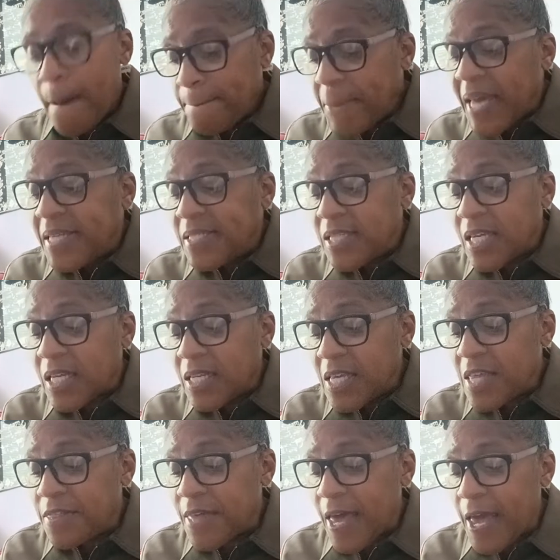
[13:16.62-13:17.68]

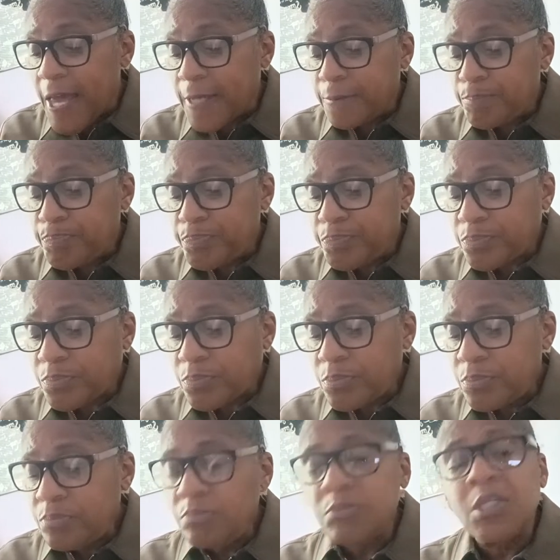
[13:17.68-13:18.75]
basically that
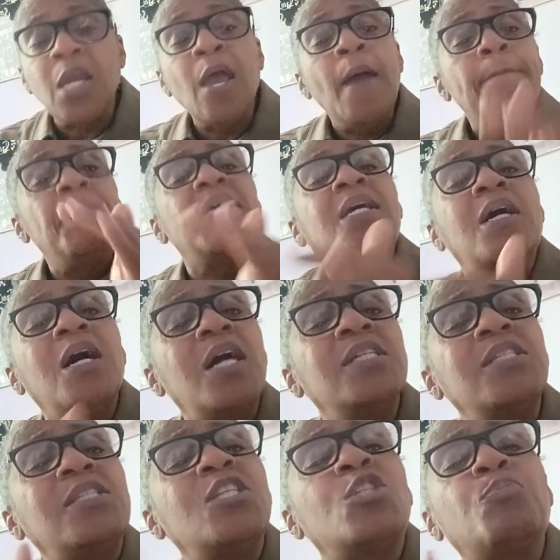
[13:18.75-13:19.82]

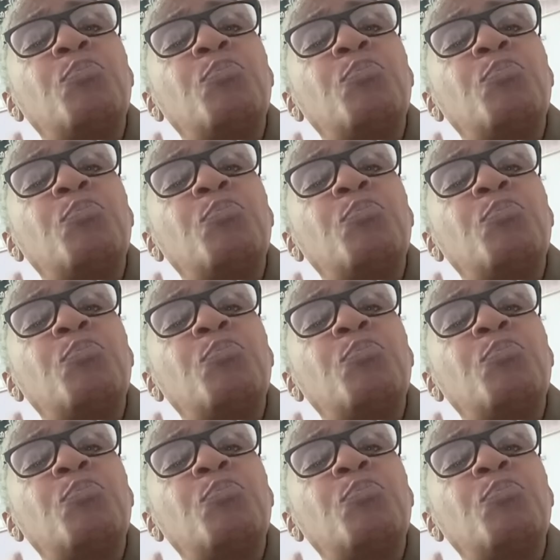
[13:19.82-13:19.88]
because this